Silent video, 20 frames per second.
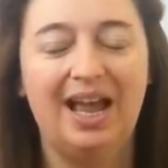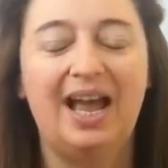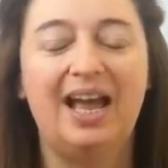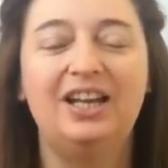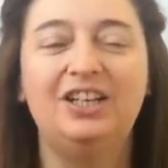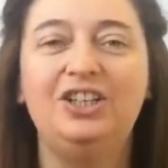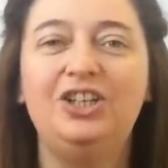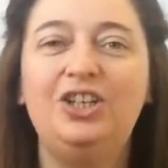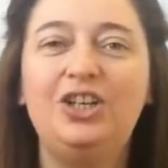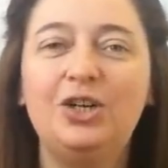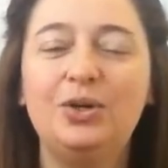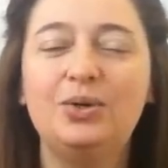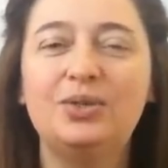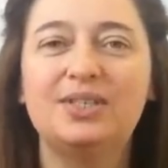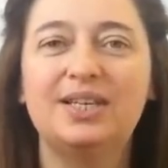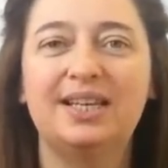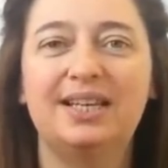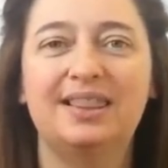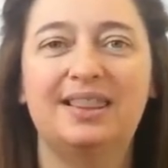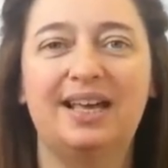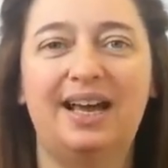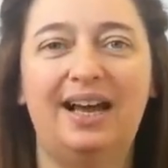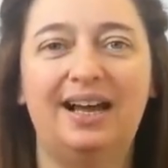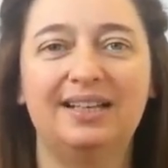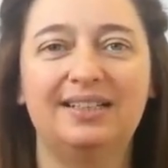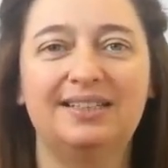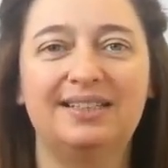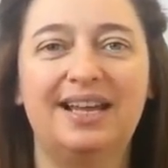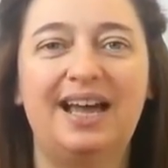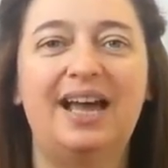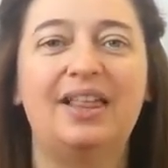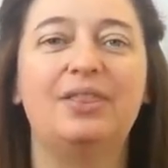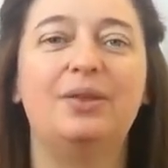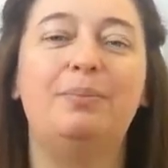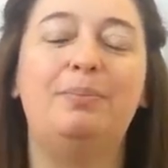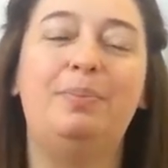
And using that at the